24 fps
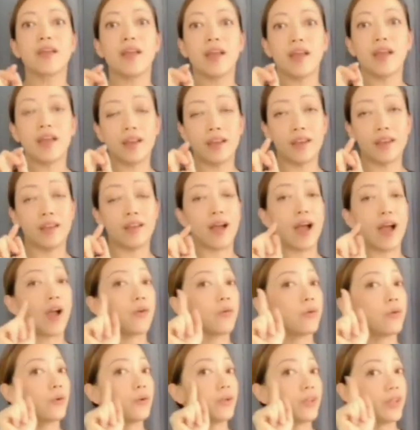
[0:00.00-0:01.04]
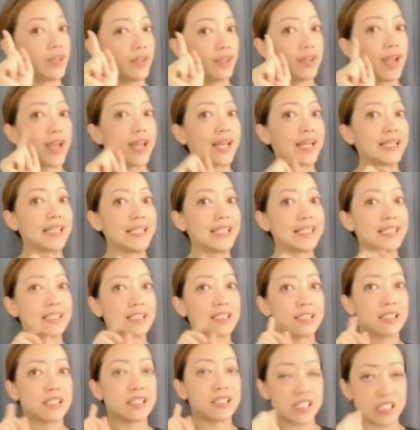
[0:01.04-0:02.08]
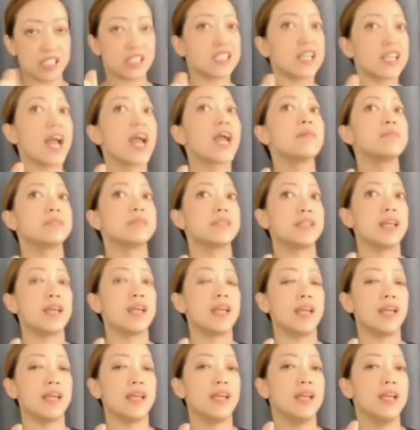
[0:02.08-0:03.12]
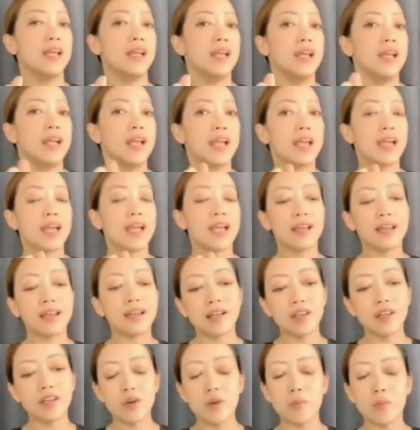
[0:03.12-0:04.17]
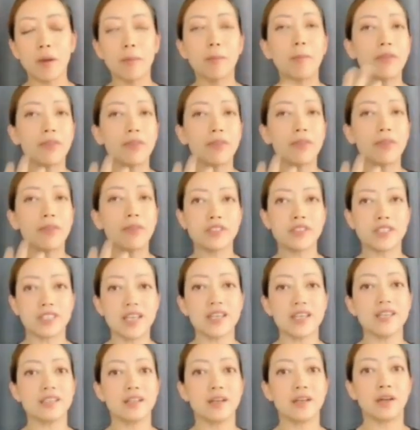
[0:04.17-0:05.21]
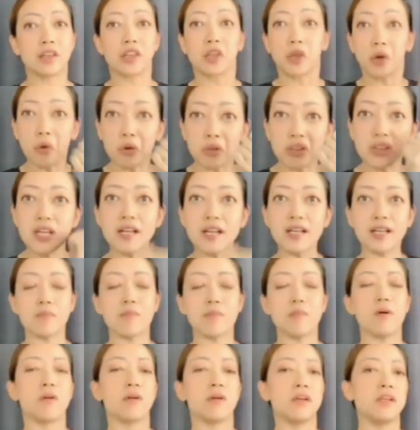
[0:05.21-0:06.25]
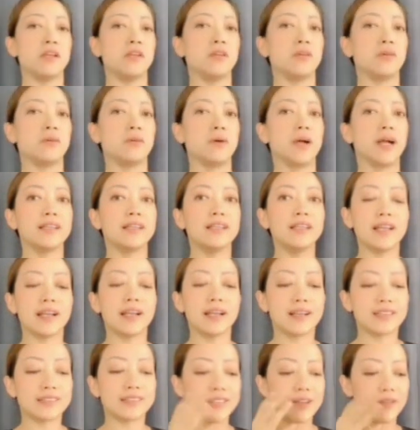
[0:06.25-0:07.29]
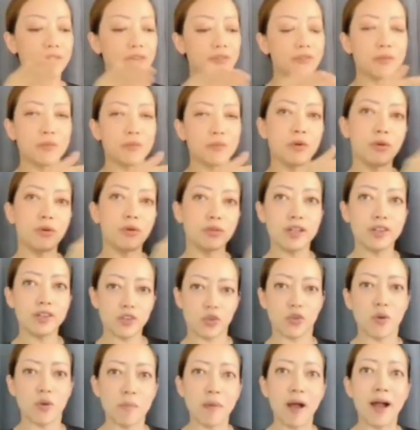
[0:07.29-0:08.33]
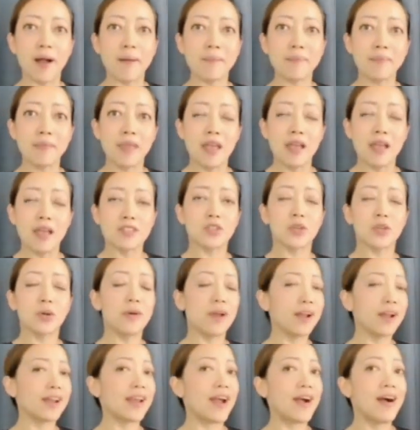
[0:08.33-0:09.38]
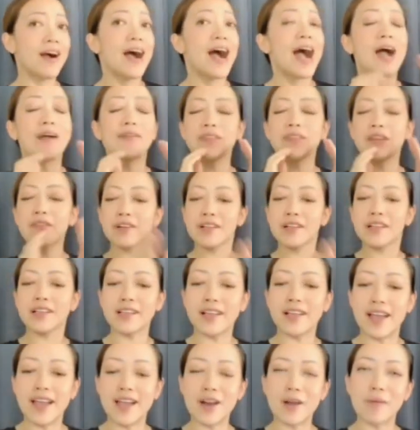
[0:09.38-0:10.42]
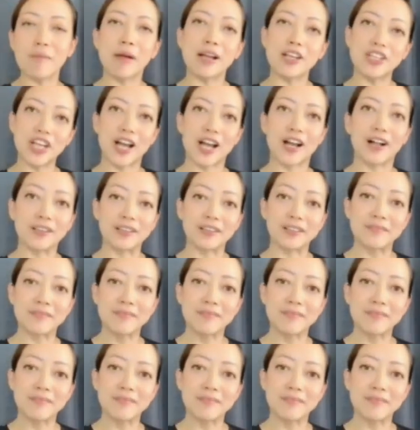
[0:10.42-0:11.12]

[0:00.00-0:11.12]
and the eye rolling at least 6 times a day. And, you know, my mother's day, the rotan trauma, you know, I think I suffer from the rotan trauma. So right now, I've never laid a hand on my child.